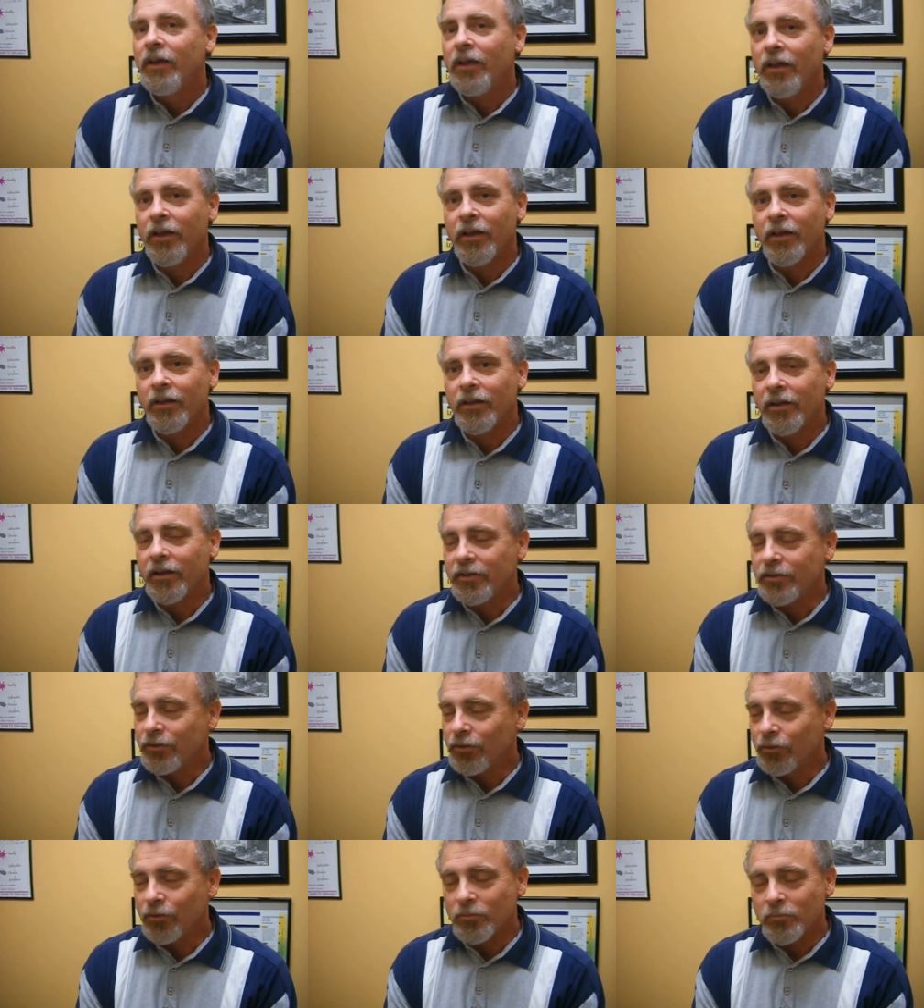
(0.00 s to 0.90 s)
And
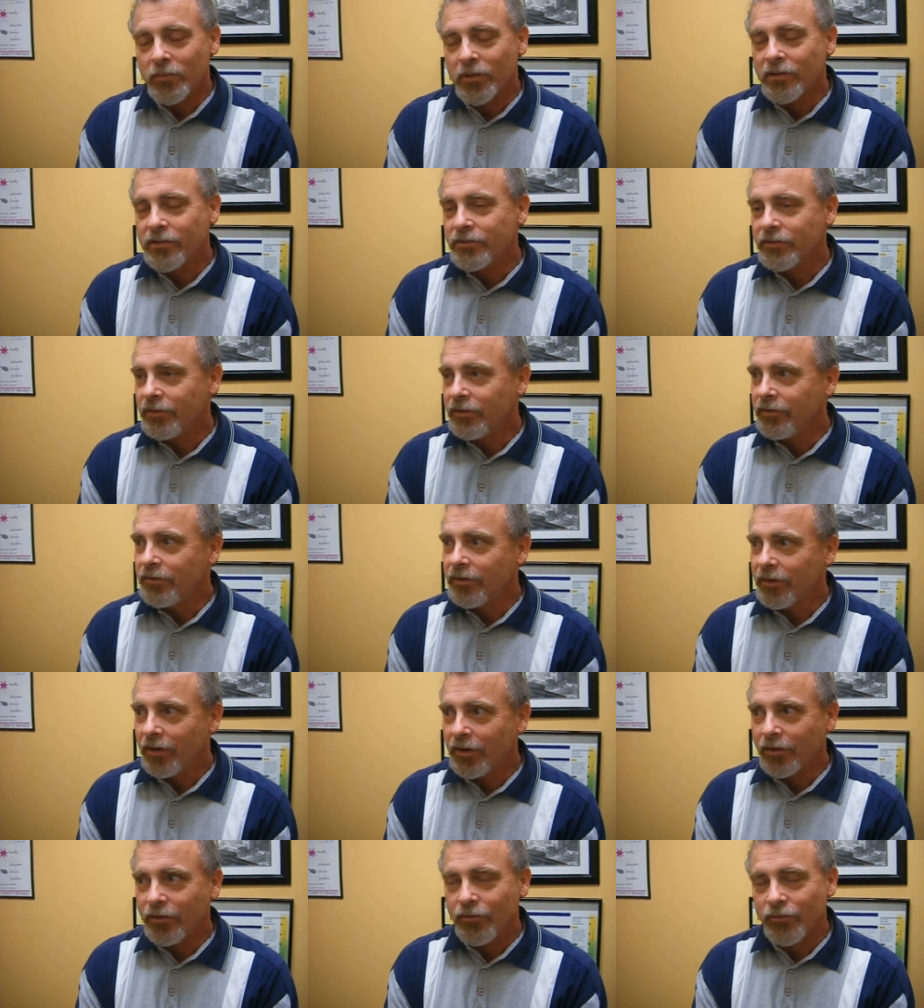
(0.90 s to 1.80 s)
I told him, I said,
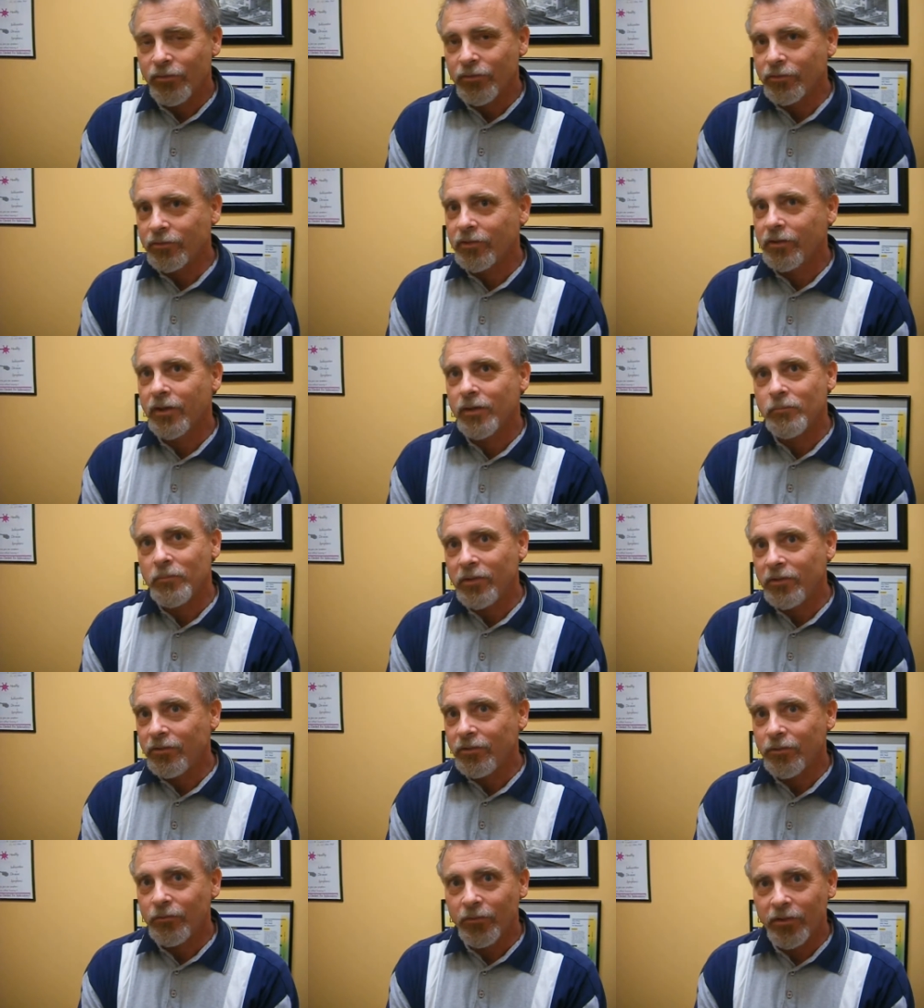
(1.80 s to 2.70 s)
"Doc, you just cut
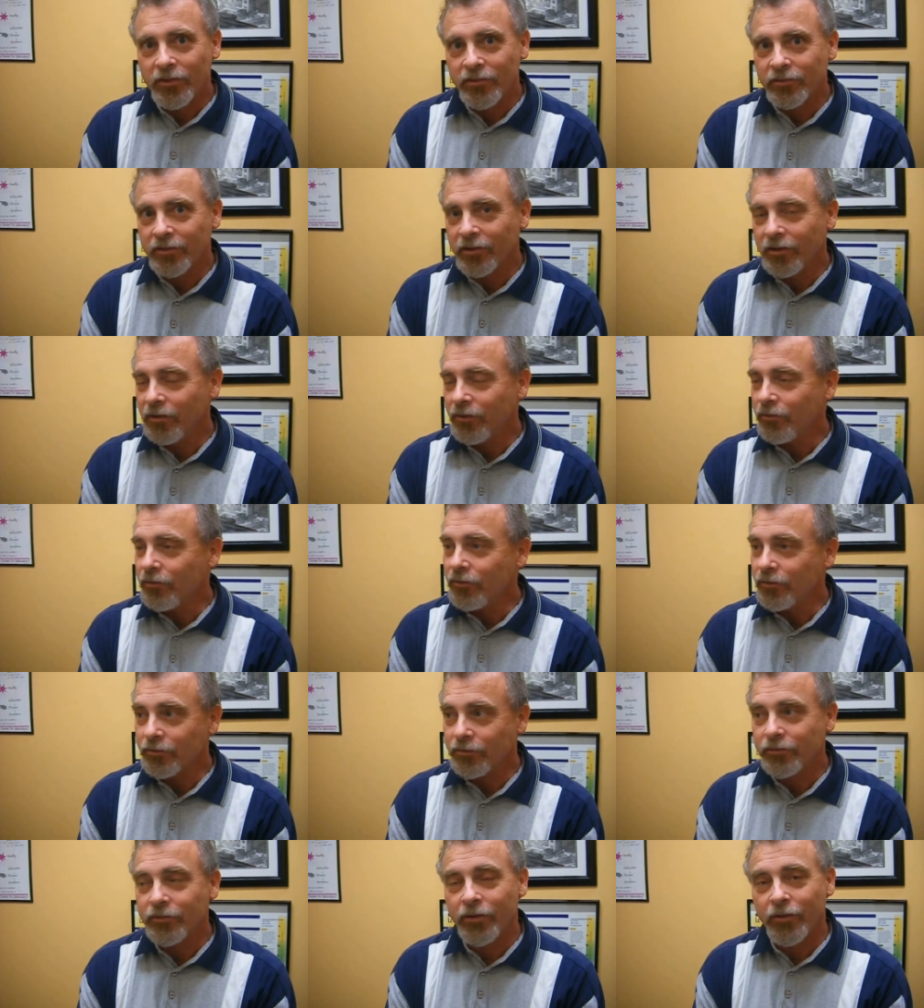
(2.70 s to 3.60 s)
me 2 weeks ago.
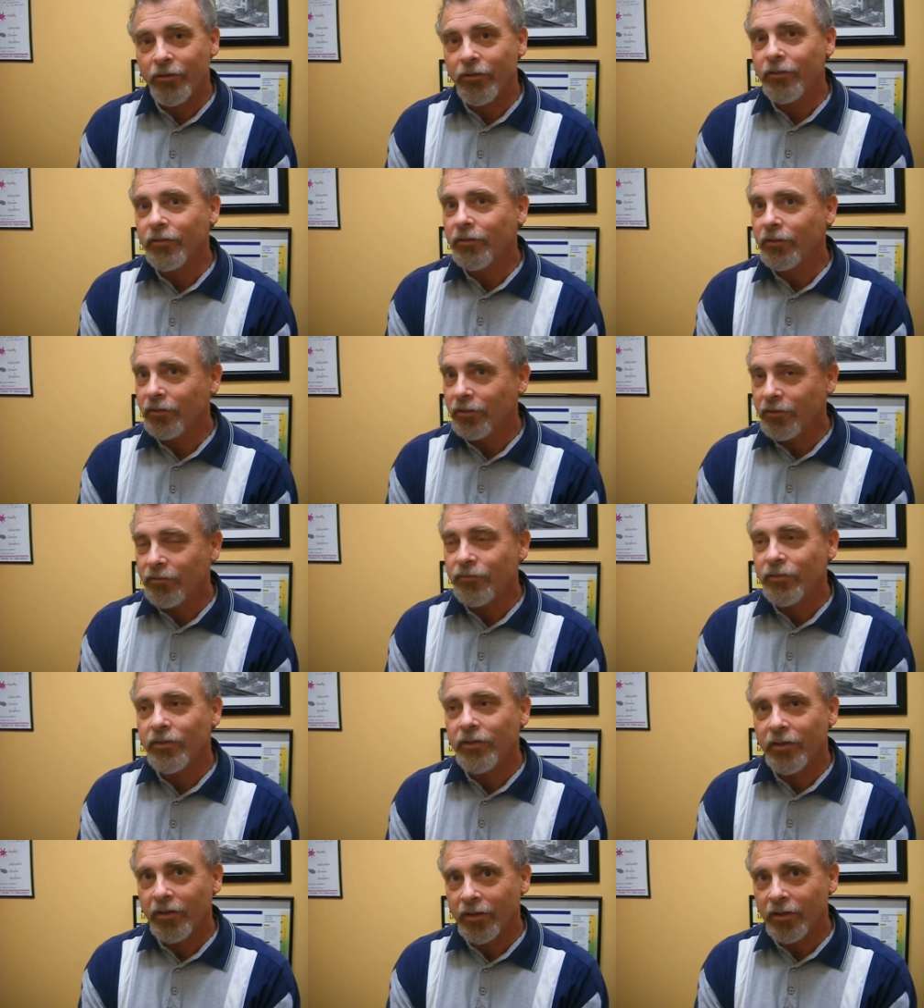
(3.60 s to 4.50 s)
You're scaring the
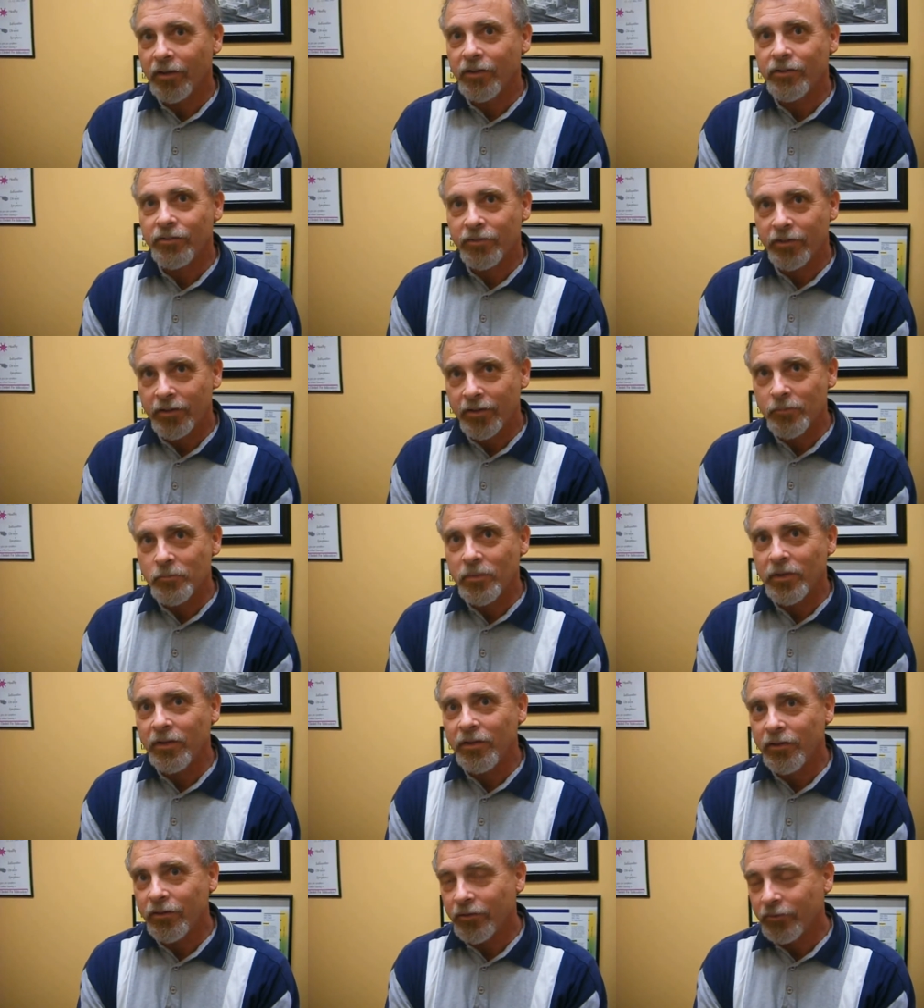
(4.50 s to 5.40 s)
living daylights out of
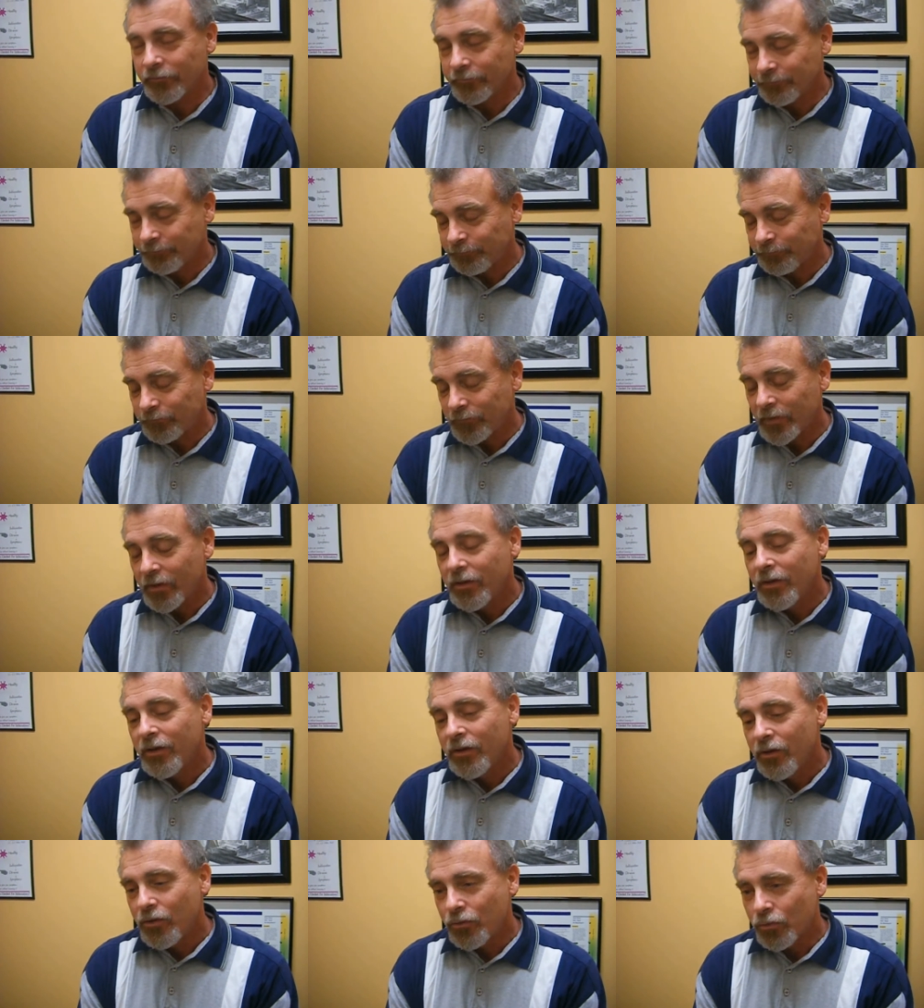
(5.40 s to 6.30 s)
me here."
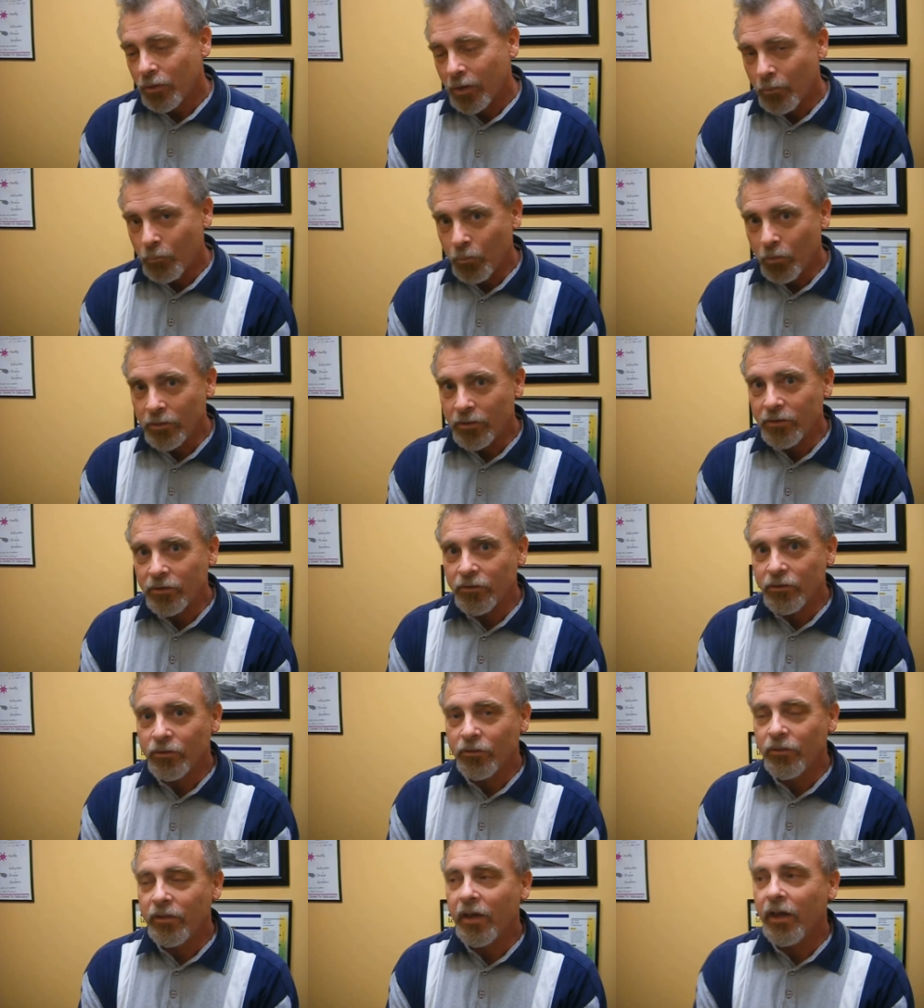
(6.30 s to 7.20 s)
So I
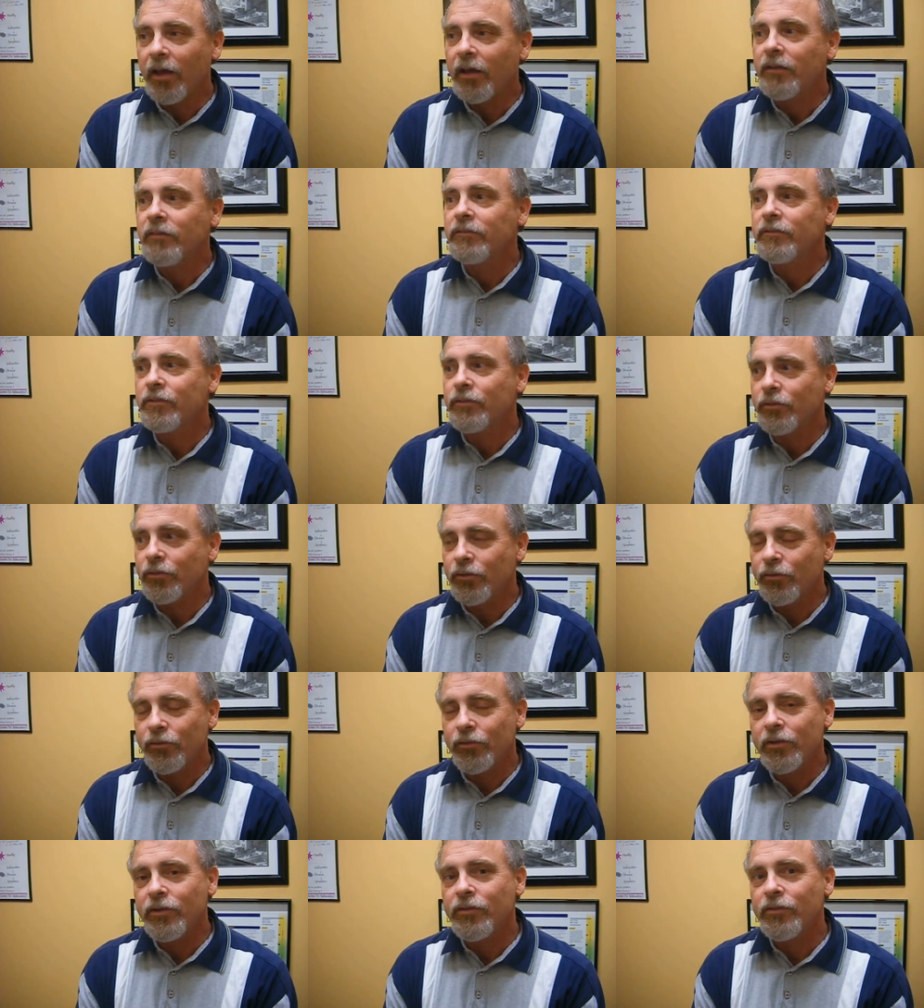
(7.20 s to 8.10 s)
wouldn't do that
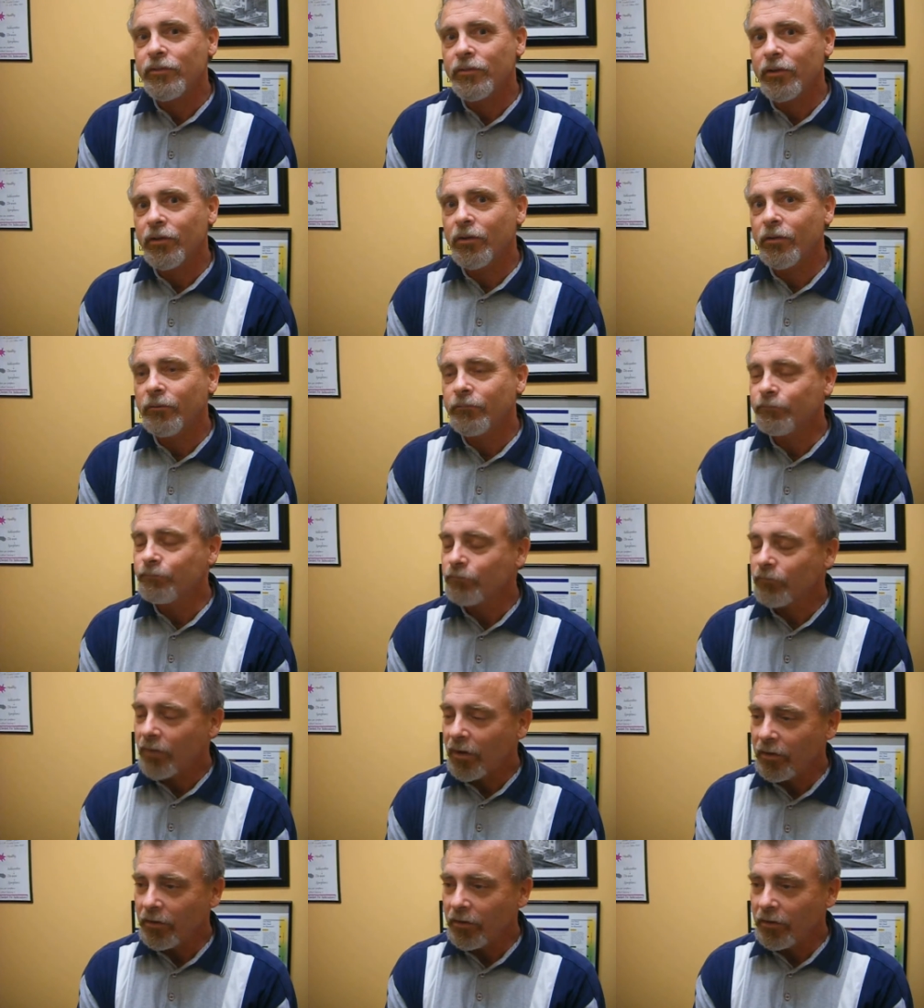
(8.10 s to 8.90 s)
surgery, so